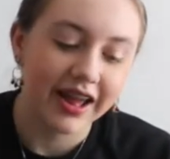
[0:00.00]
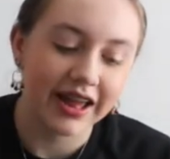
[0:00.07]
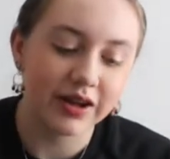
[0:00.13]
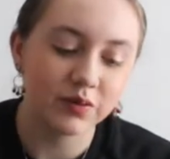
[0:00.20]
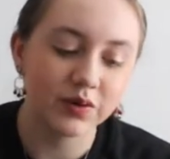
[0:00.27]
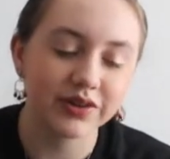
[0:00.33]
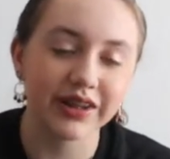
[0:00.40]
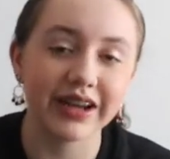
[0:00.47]

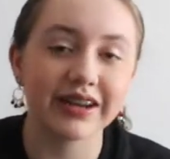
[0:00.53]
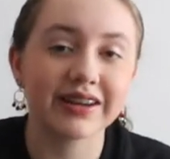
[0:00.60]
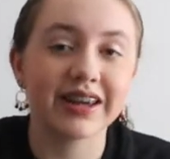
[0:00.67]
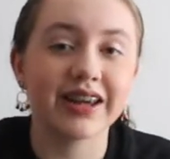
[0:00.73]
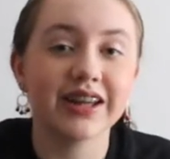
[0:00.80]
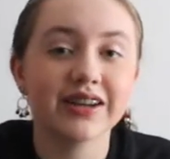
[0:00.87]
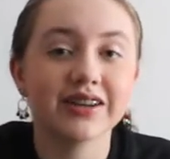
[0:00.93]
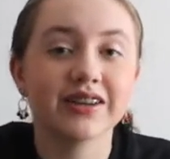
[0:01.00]
It was a
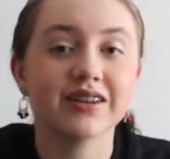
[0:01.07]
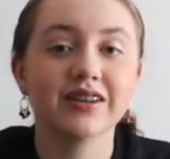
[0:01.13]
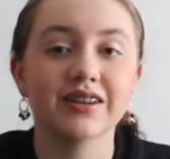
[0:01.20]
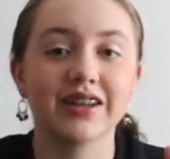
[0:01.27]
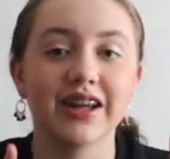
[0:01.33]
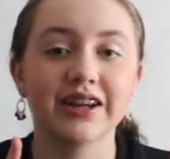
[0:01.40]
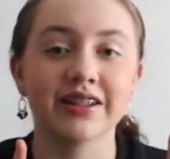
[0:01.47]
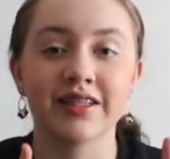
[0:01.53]

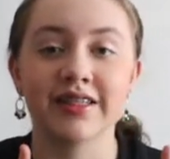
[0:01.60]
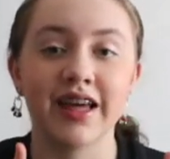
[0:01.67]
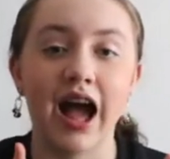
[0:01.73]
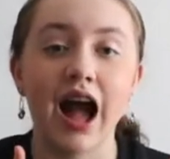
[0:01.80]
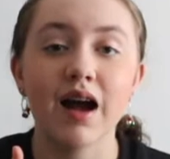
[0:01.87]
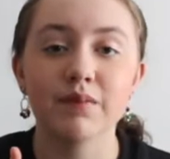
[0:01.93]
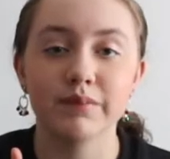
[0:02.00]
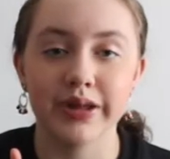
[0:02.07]
kitten like
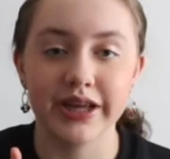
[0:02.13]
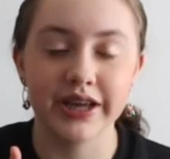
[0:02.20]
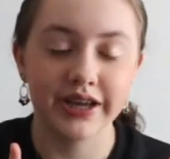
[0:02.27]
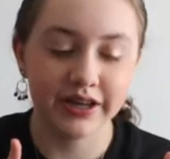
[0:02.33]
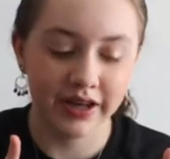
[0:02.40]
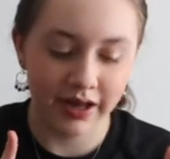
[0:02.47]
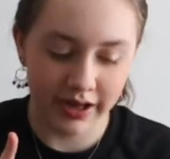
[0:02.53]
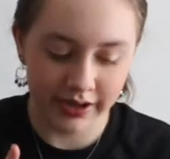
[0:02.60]
that
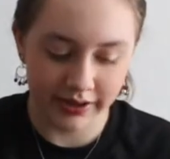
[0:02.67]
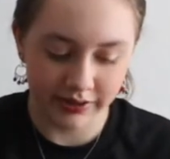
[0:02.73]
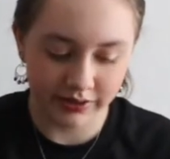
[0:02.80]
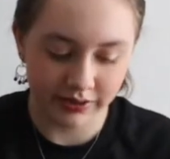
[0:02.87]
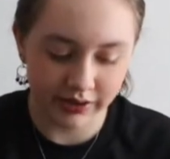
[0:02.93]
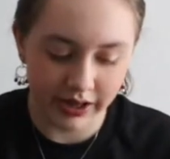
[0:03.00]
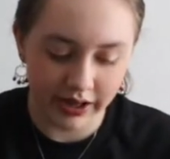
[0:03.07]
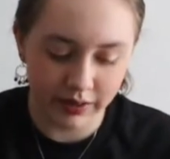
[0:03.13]
big and
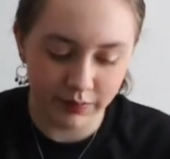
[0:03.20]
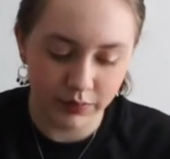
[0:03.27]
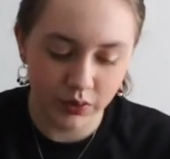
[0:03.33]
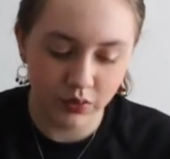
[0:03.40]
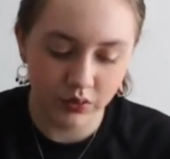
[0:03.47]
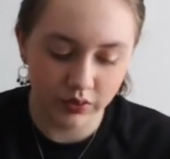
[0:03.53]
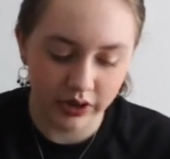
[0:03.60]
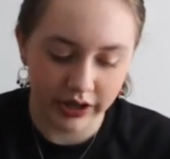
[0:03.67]
its name
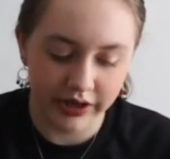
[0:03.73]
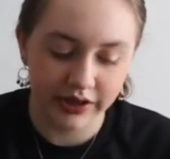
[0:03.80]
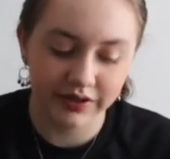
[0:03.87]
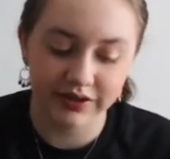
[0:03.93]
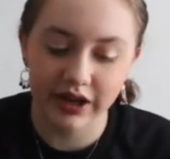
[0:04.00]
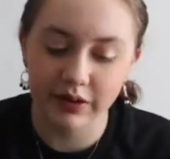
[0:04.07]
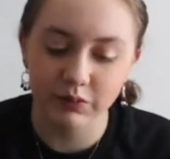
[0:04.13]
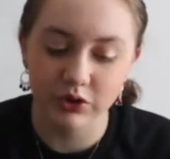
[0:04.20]
and his
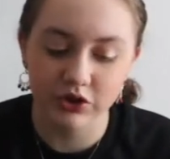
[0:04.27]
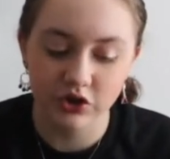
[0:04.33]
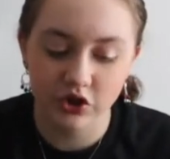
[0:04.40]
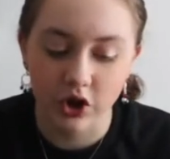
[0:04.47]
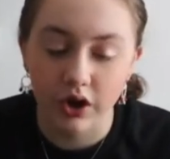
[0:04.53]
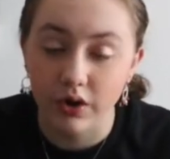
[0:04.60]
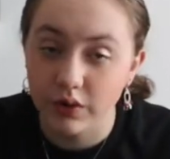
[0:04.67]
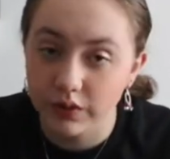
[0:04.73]
name was
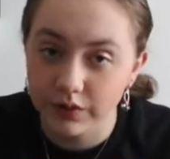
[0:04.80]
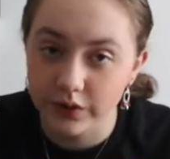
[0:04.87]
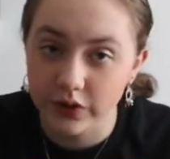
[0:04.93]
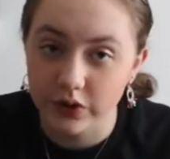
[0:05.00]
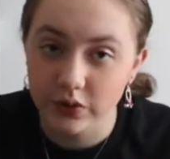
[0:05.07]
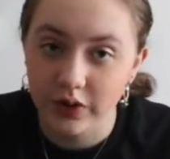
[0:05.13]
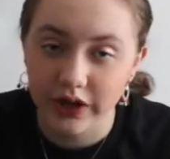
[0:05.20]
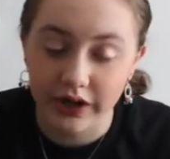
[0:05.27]

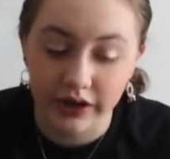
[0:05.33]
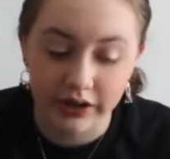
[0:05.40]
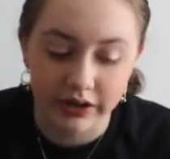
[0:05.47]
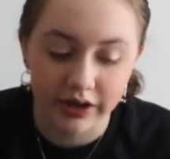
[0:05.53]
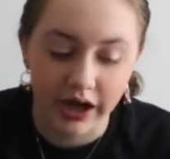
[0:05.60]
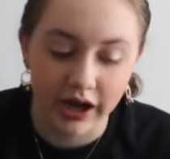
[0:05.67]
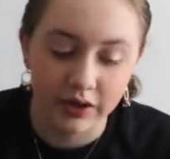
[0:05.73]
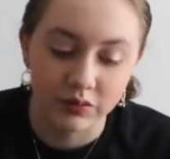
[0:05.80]
Tofu
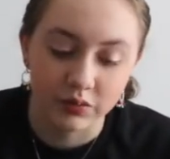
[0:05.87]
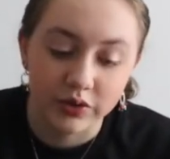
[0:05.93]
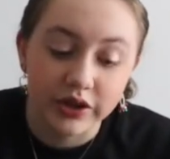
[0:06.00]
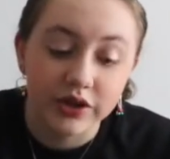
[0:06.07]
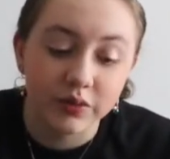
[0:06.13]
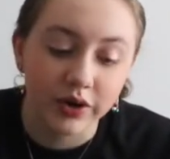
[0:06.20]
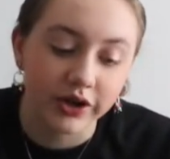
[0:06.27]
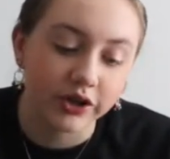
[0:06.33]
and I
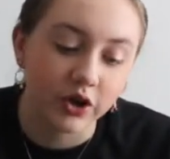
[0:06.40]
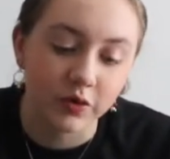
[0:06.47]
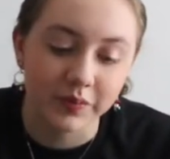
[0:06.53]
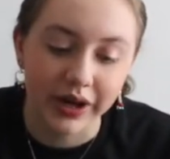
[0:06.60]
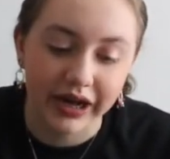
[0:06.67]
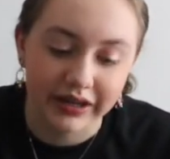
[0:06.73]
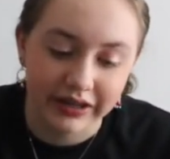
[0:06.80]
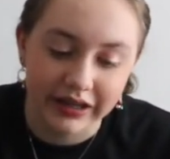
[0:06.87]
really want to go
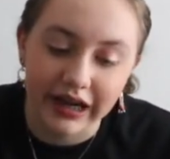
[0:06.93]
back